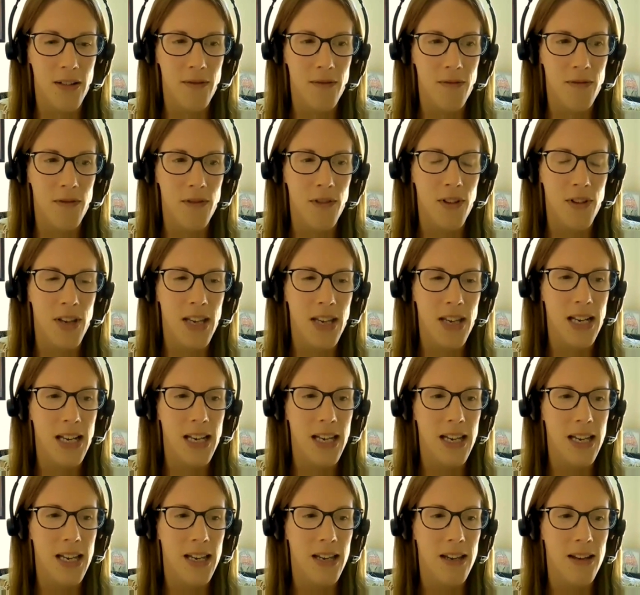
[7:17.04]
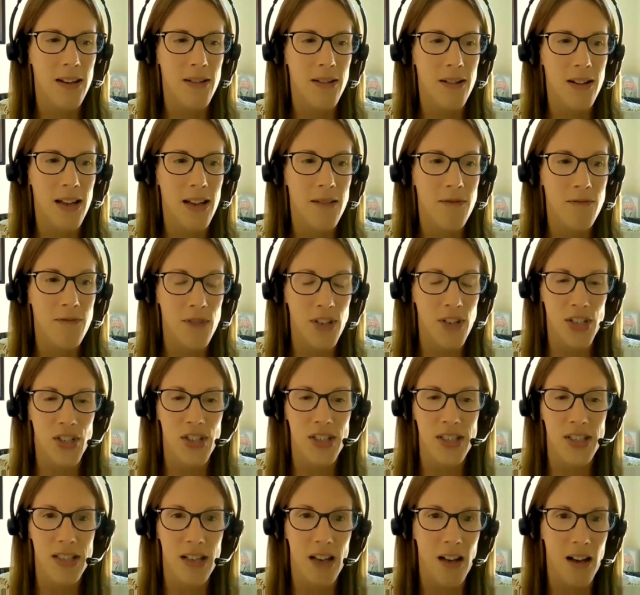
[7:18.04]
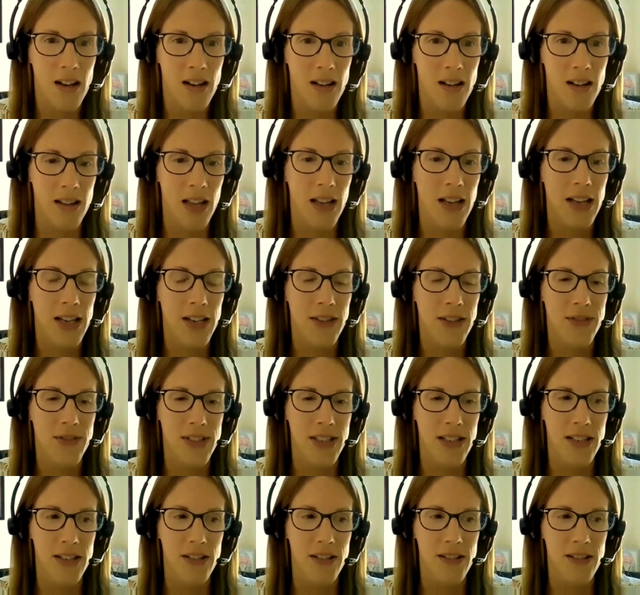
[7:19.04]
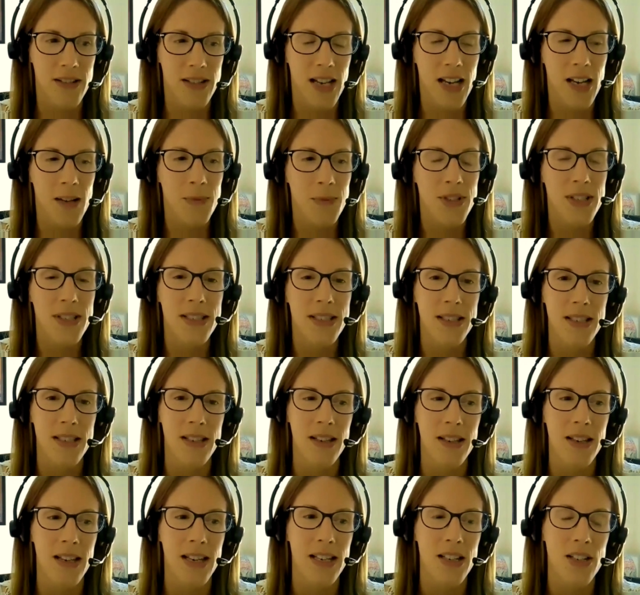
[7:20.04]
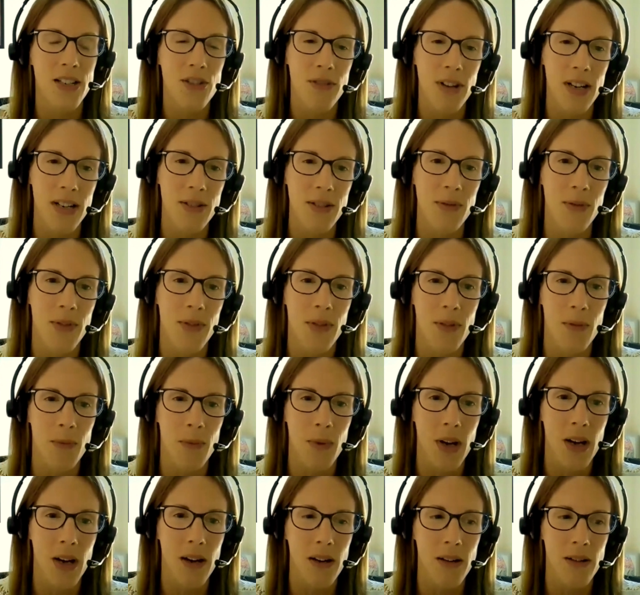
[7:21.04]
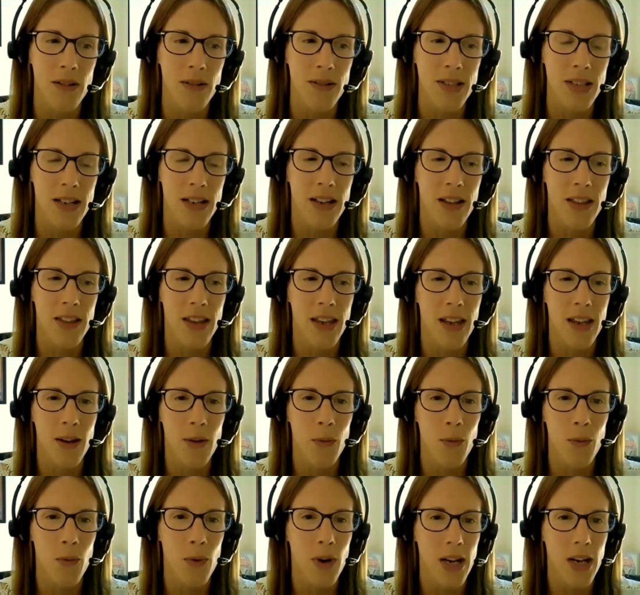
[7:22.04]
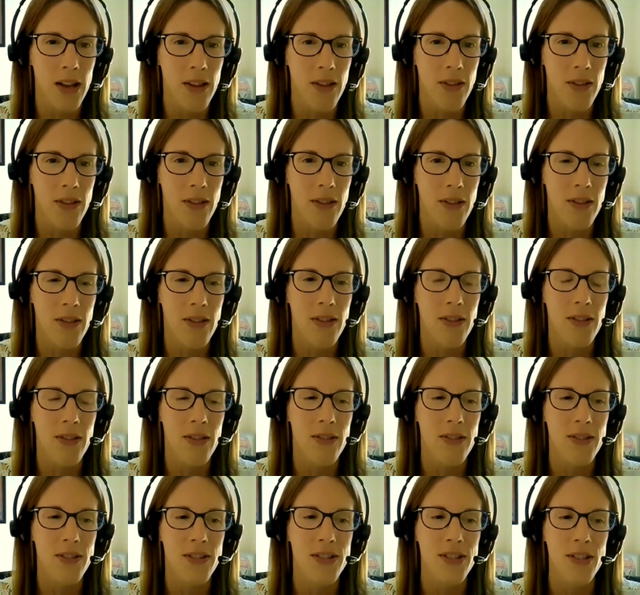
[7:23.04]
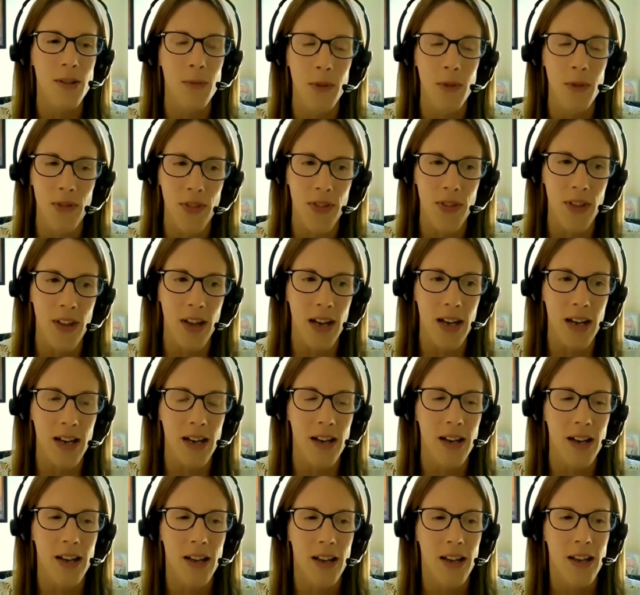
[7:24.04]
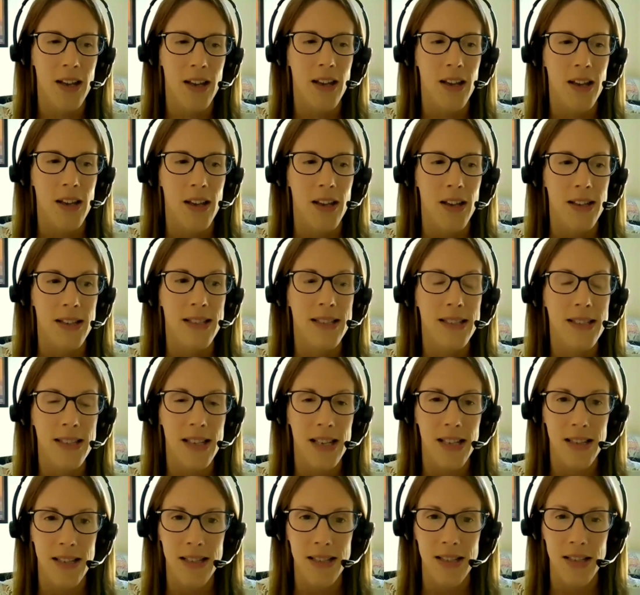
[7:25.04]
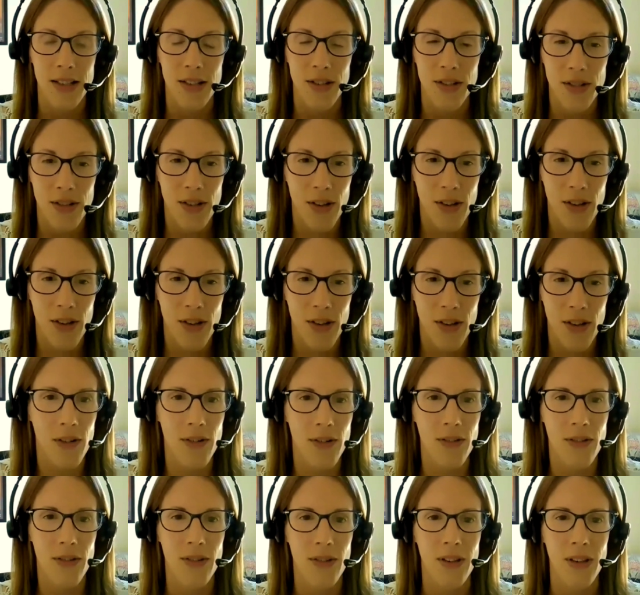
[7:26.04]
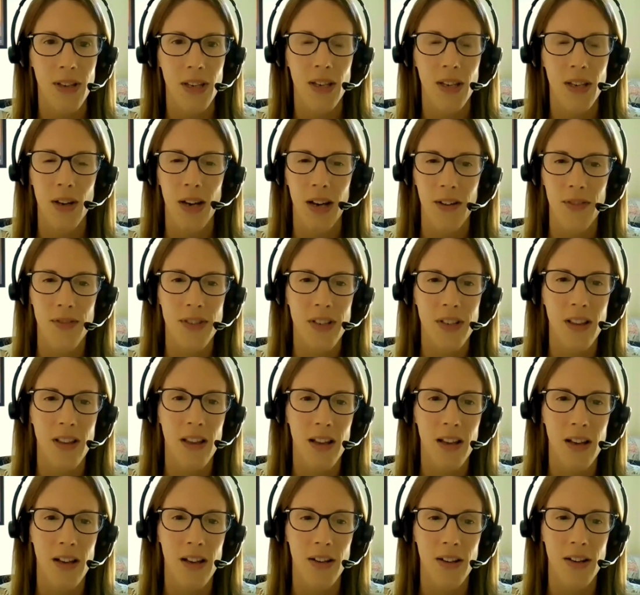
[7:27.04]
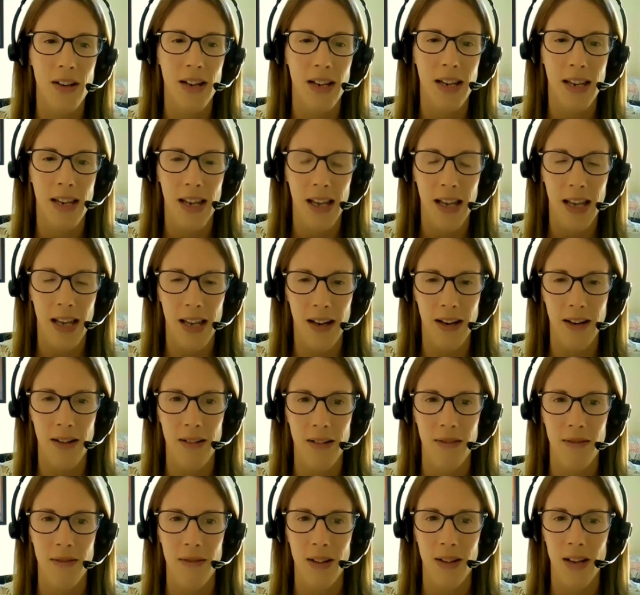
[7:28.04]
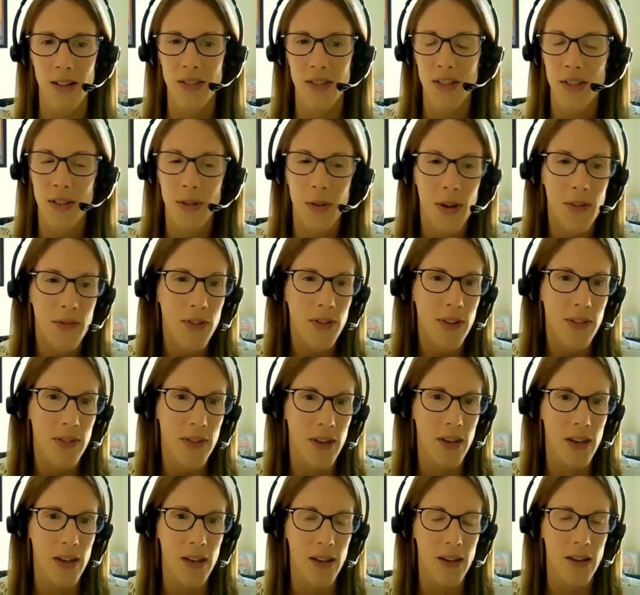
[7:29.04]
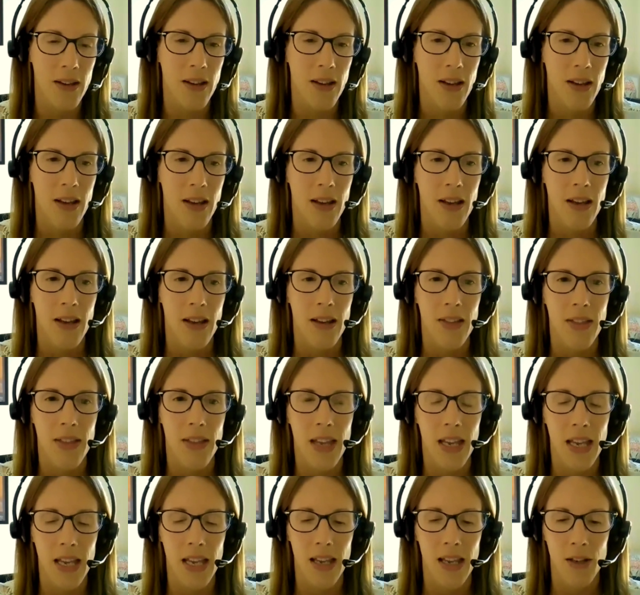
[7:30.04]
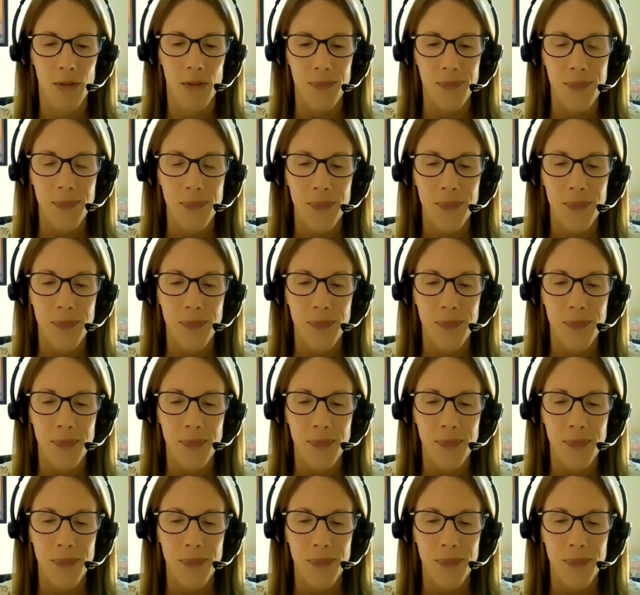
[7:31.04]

really enriches our lives and helps us interact with the world. And I think when some of that sense has gone, you have to learn again how to do everything. Think,